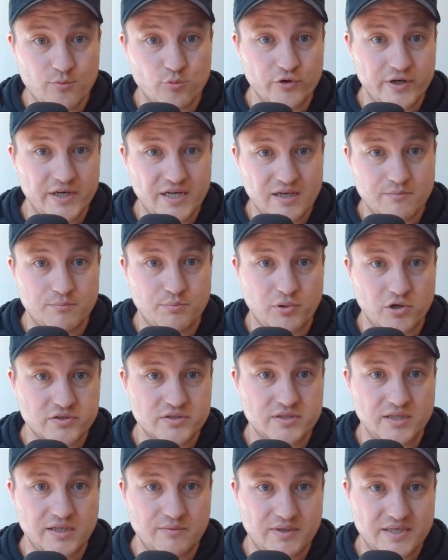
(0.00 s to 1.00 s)
reading
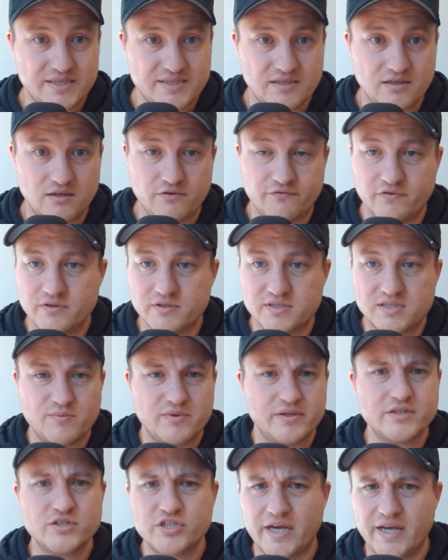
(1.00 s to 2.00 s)
personally myself, and some
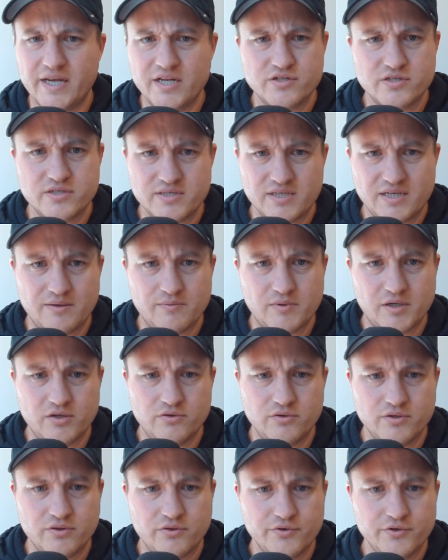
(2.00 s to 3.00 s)
of the changes that I'm
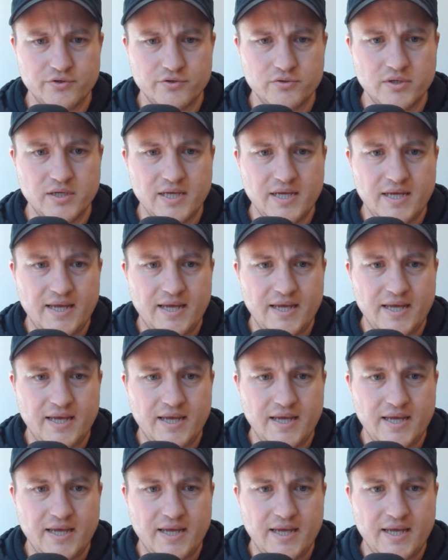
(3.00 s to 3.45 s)
going through,